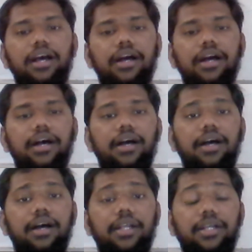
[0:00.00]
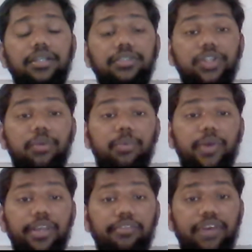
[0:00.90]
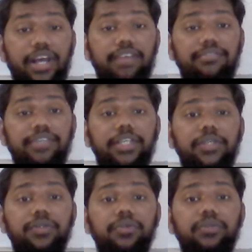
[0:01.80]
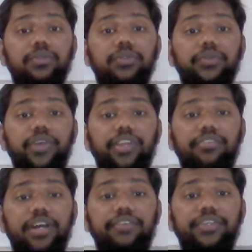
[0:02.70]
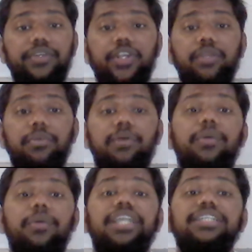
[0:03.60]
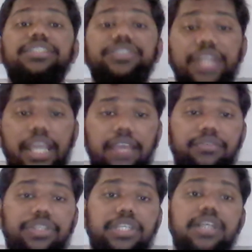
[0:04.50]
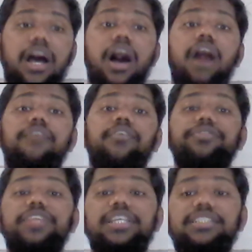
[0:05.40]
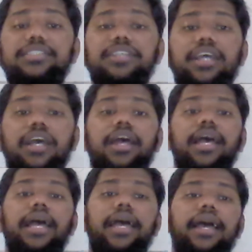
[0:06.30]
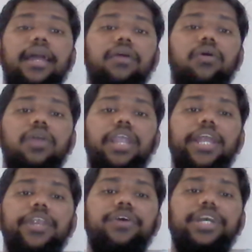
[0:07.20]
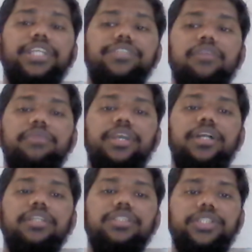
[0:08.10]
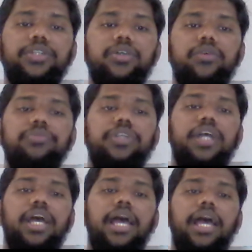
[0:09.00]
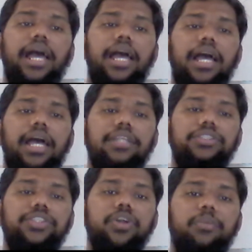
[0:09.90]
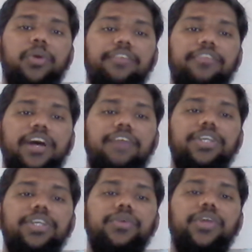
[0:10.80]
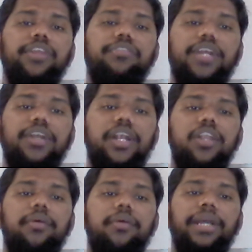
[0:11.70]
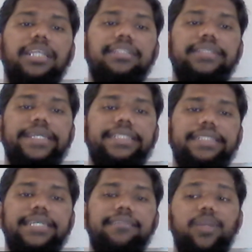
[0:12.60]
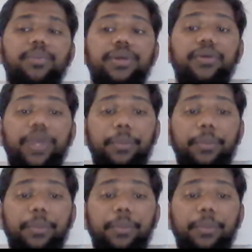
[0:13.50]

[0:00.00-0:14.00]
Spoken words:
0.5 into 25 into 10 to the power minus 3, which is half of this. And all NaOH will be consumed, and 0.5 into 25 into 10 to the power minus 3 HA will be